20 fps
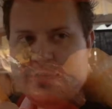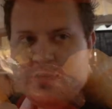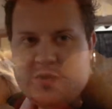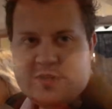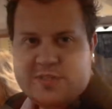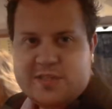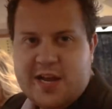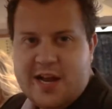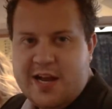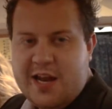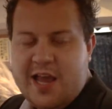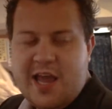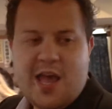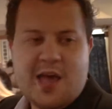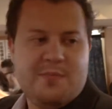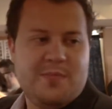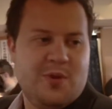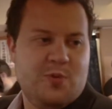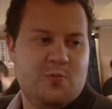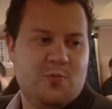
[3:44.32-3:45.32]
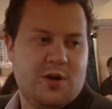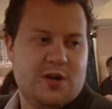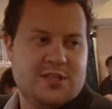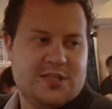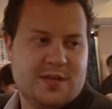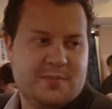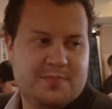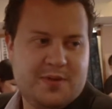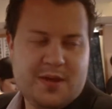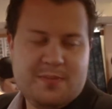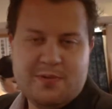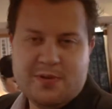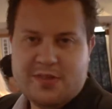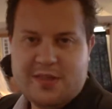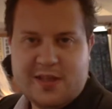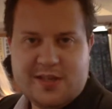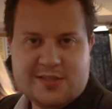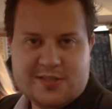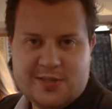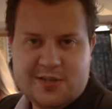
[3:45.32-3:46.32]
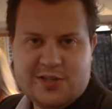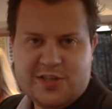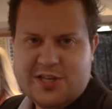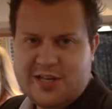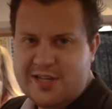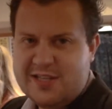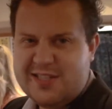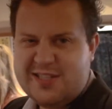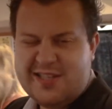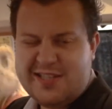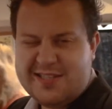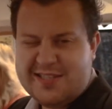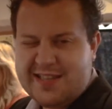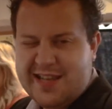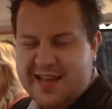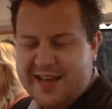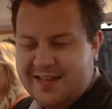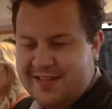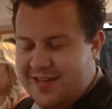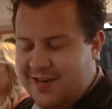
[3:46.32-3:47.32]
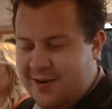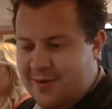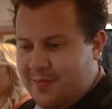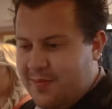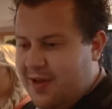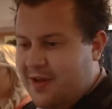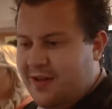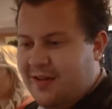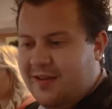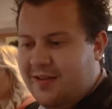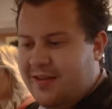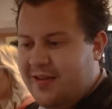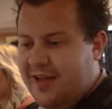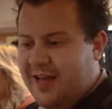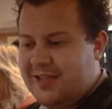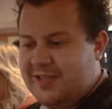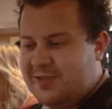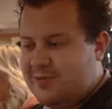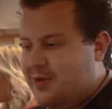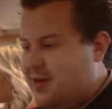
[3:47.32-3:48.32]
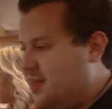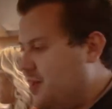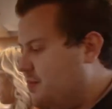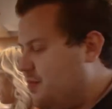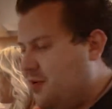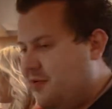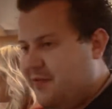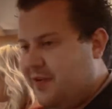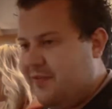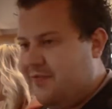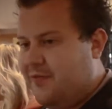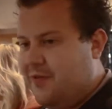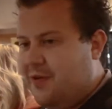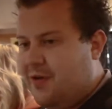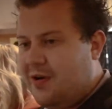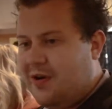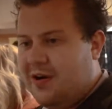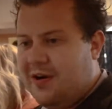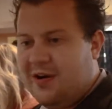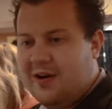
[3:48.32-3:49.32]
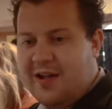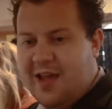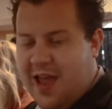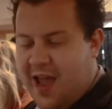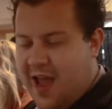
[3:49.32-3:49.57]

almost 9 a.m. and where some people think sushi is just a dinner meal, it's really perfect for